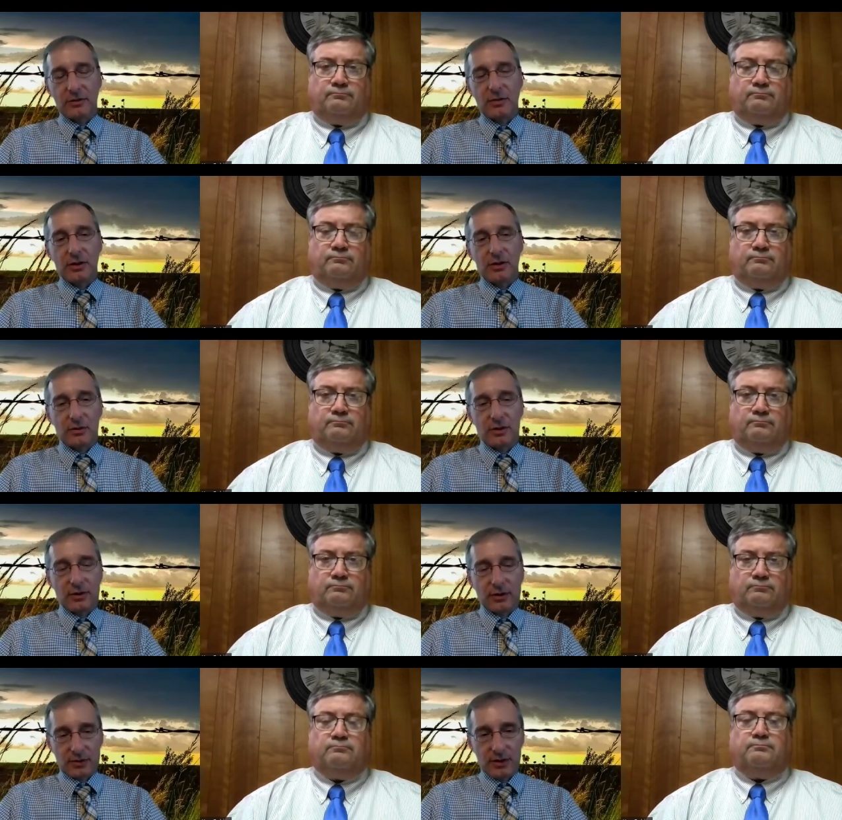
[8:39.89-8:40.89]
Speaker 1: of
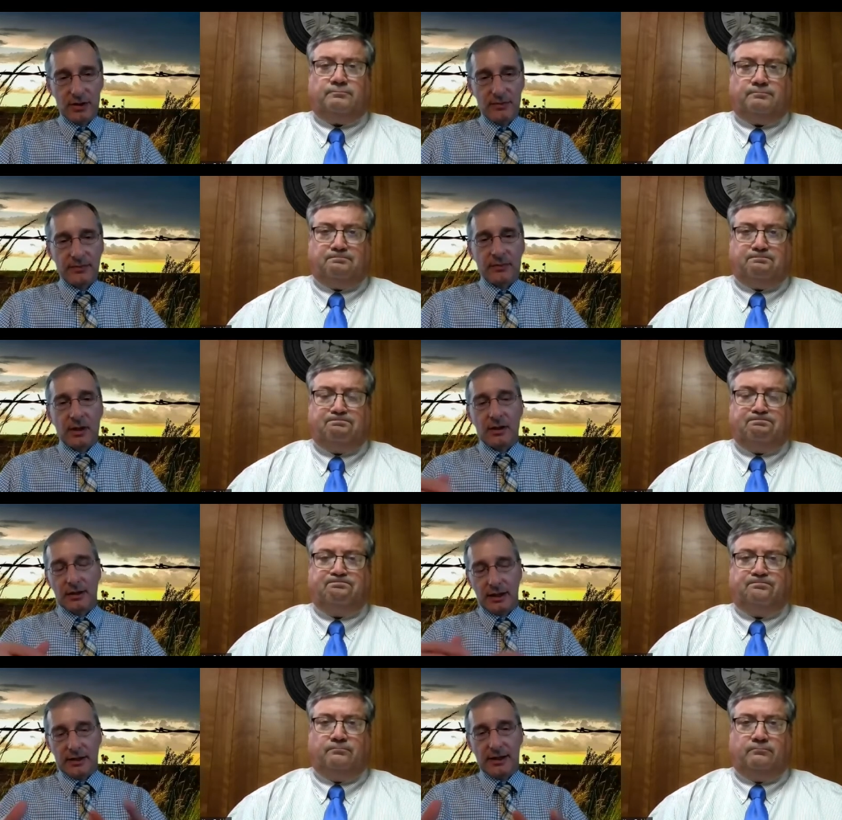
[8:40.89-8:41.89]
2023
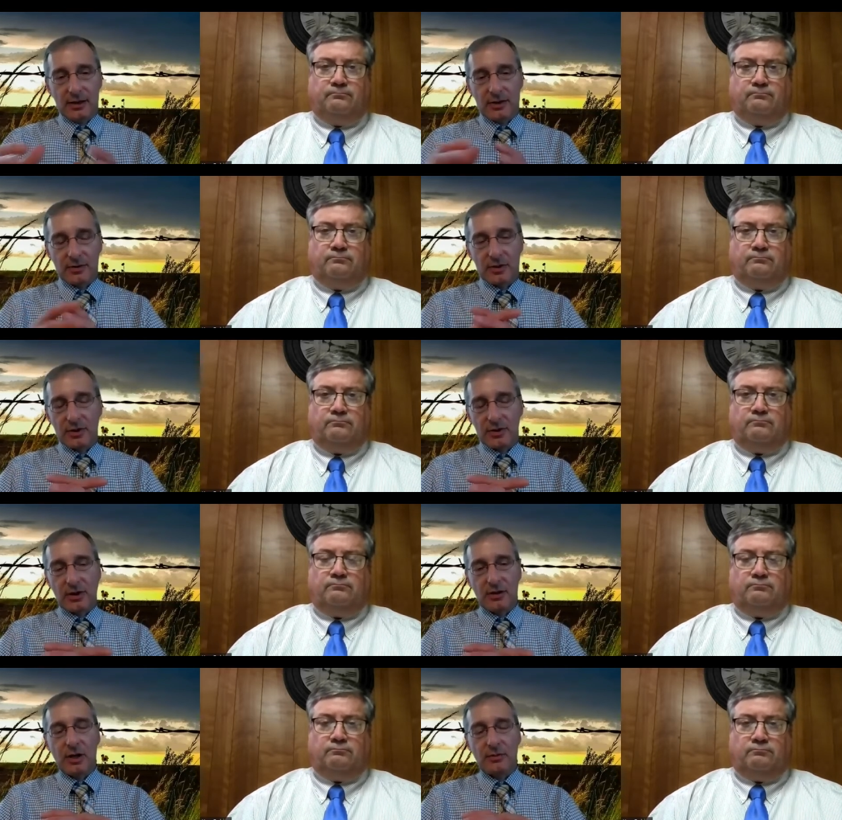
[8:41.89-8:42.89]
and that announcement just
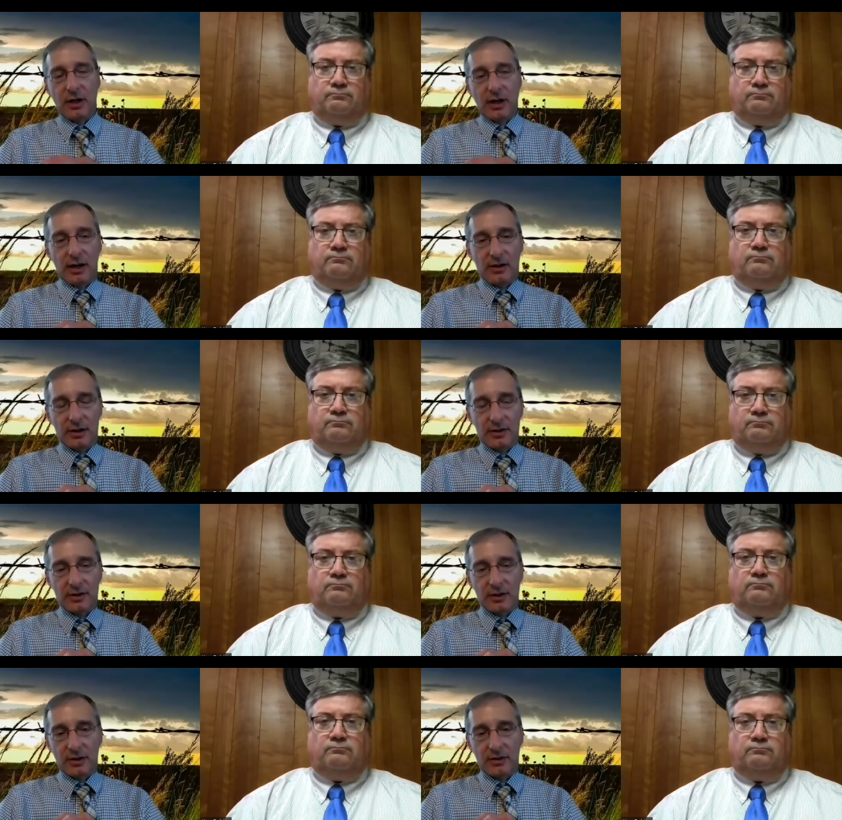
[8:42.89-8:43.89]
came out by
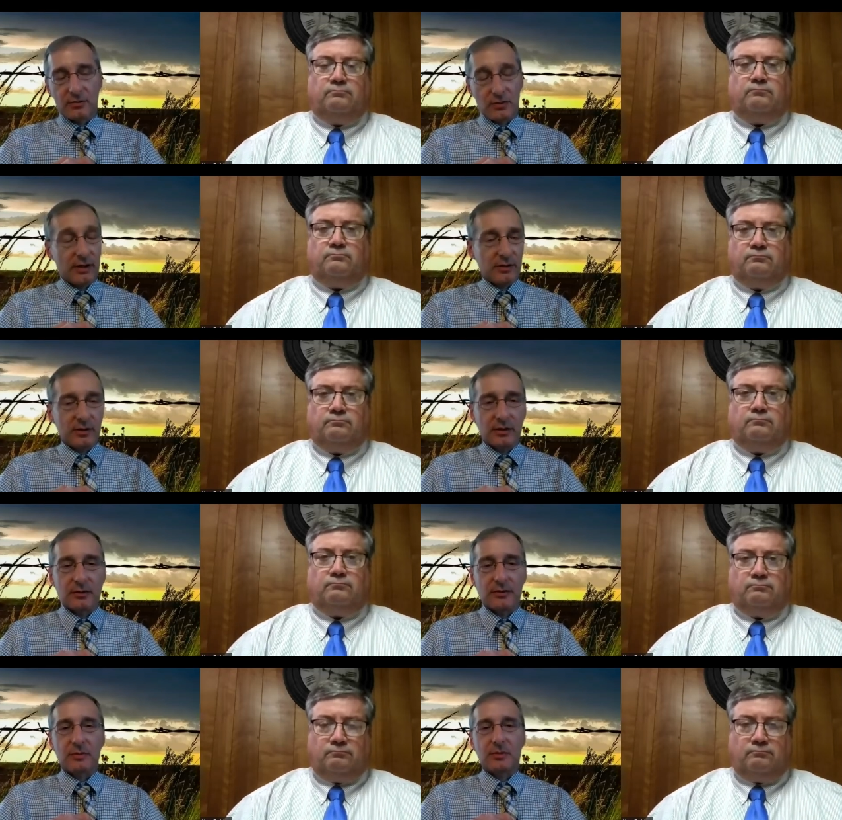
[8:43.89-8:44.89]
IRS uh, right at the
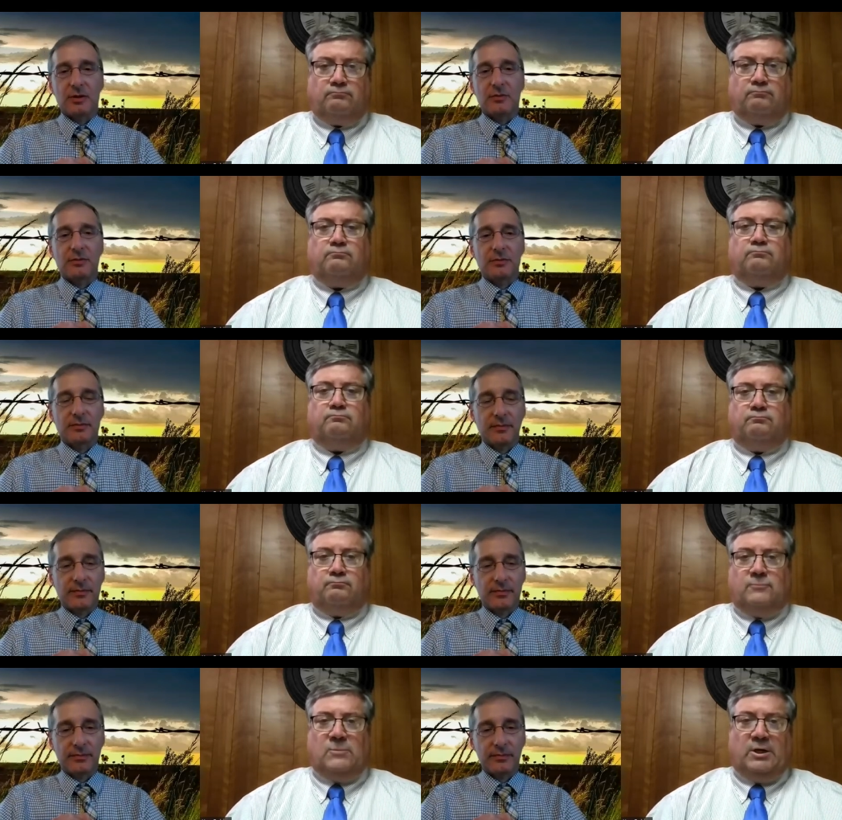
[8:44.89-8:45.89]
end of September.
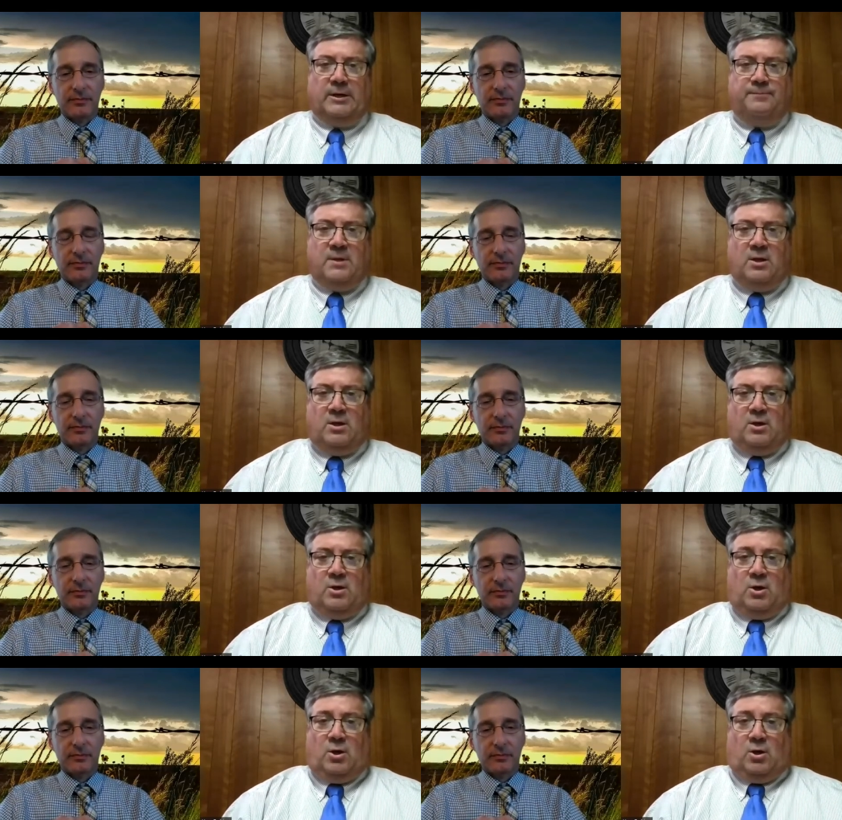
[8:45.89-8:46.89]
Speaker 2: Okay.
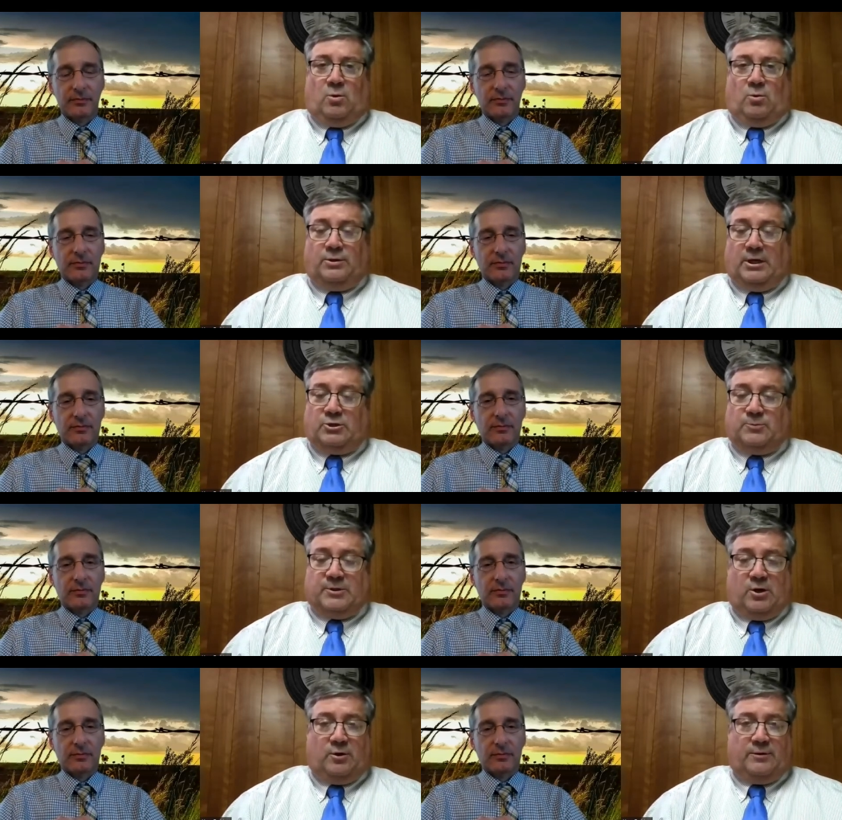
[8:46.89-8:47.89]
Well, Dr.
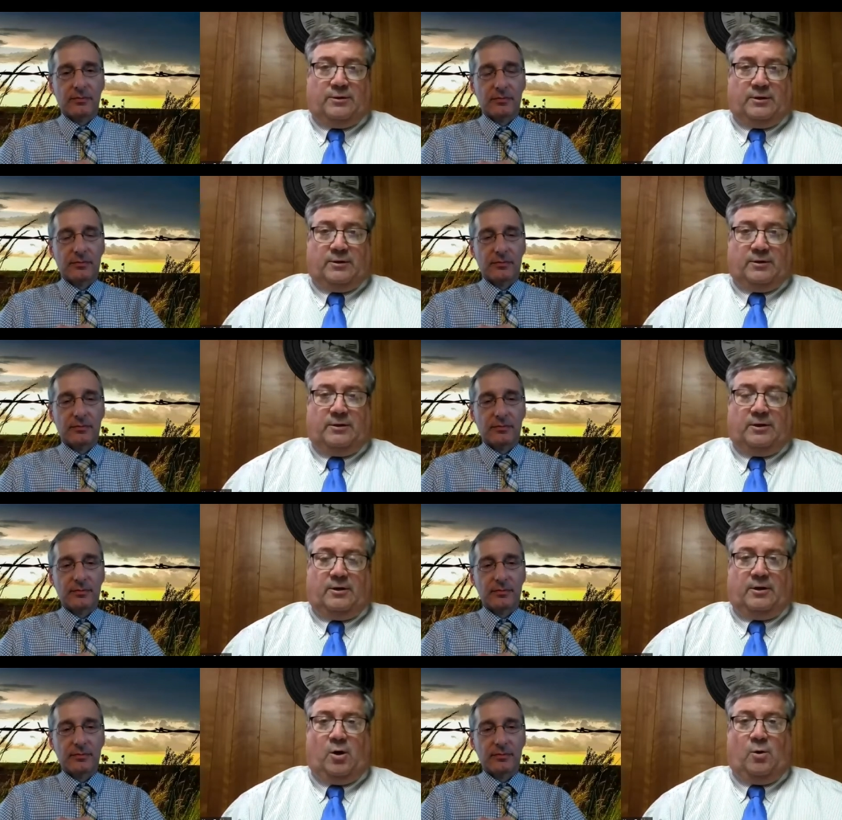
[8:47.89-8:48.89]
McEowen, there
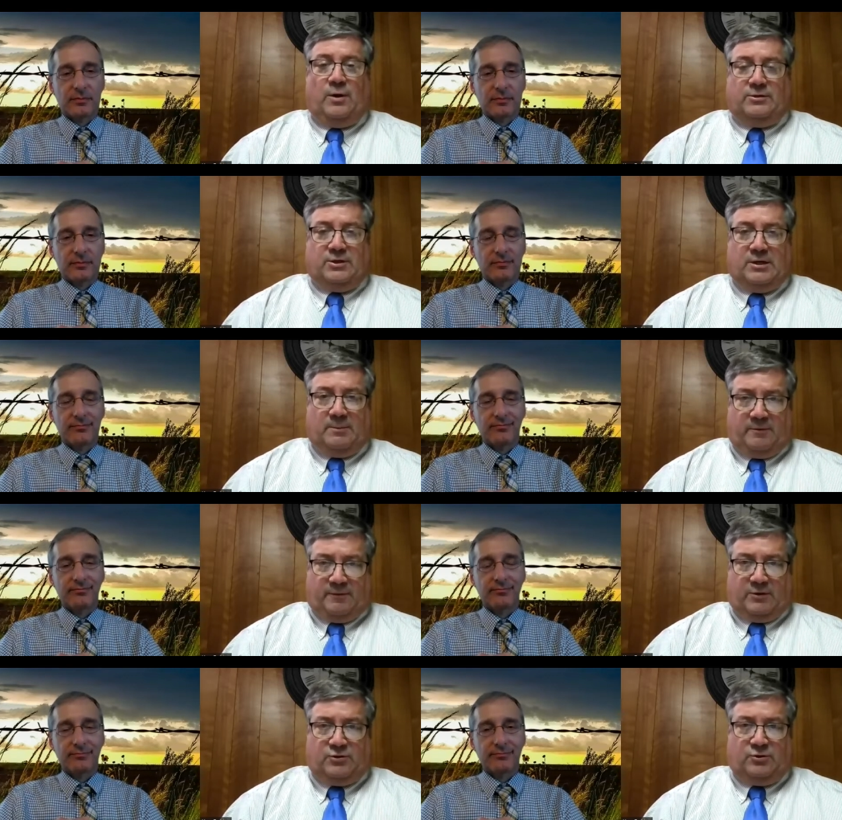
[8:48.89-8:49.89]
are always a number
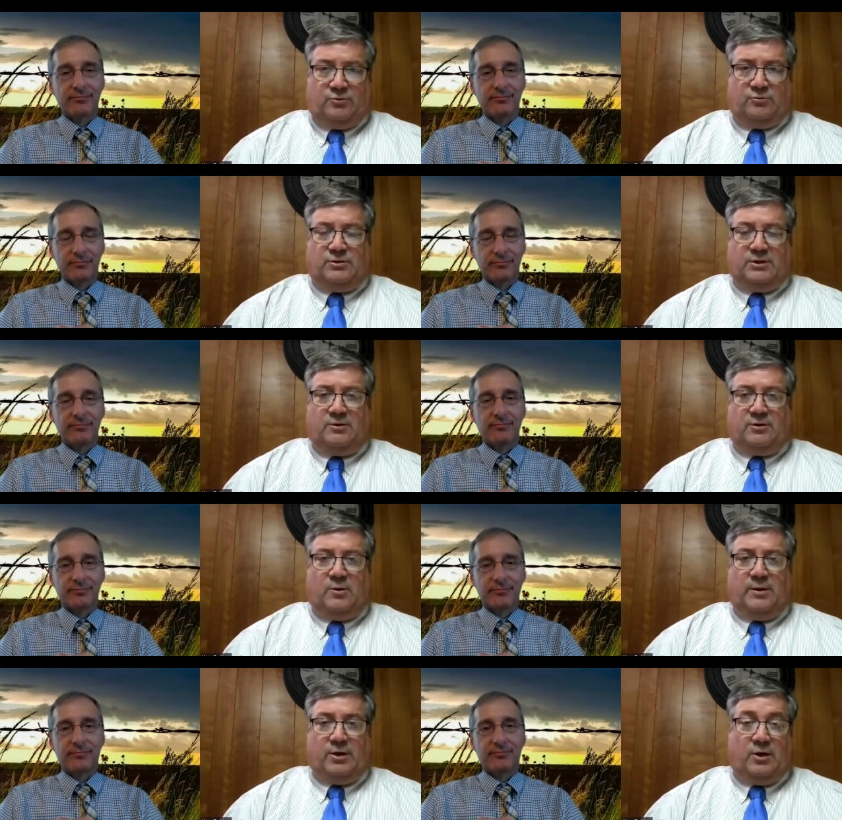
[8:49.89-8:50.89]
of issues that are
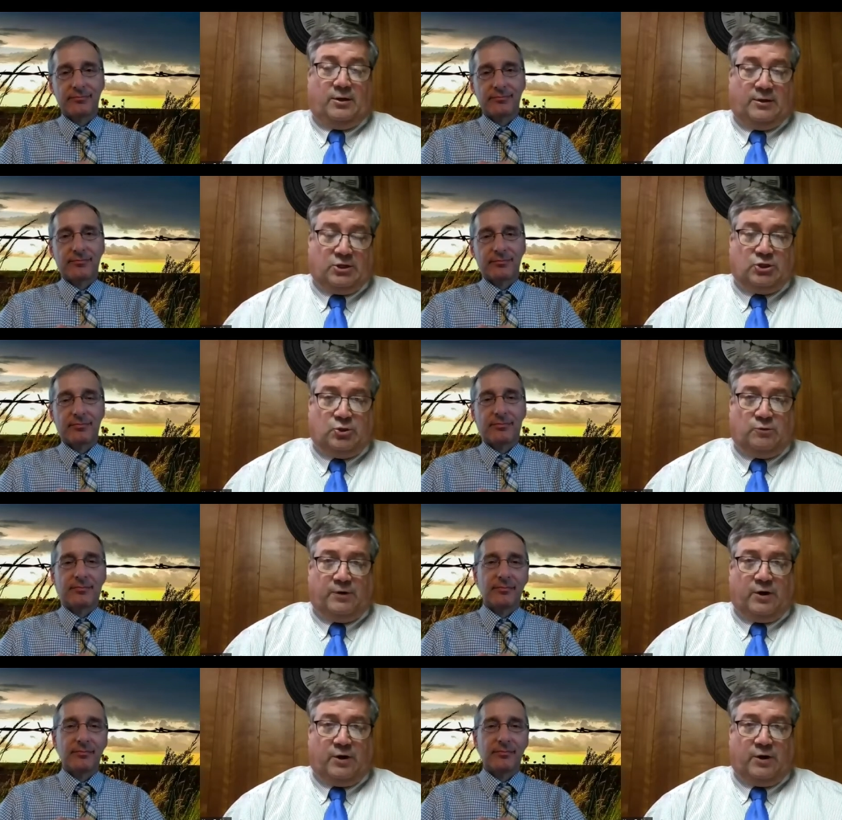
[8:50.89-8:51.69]
going on, and these two